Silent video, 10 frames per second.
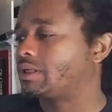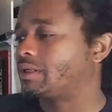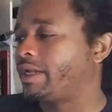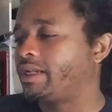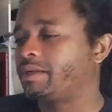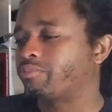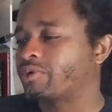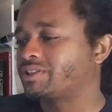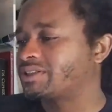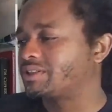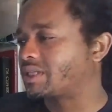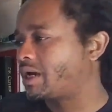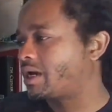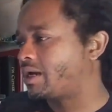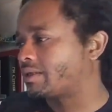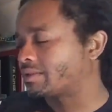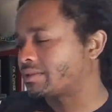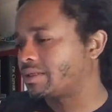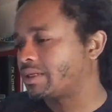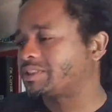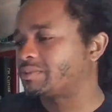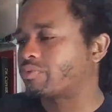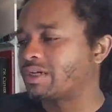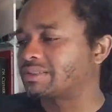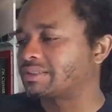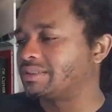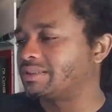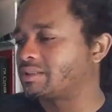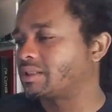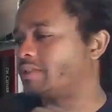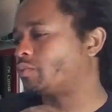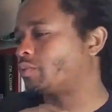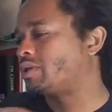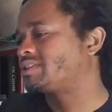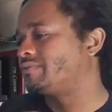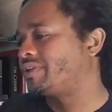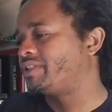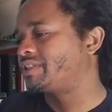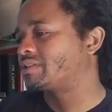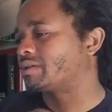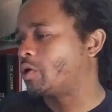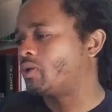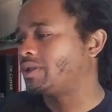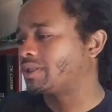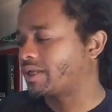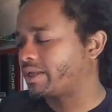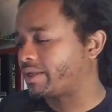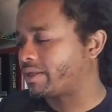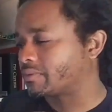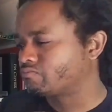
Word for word: In it, Prester John expresses his wish to visit the Holy Land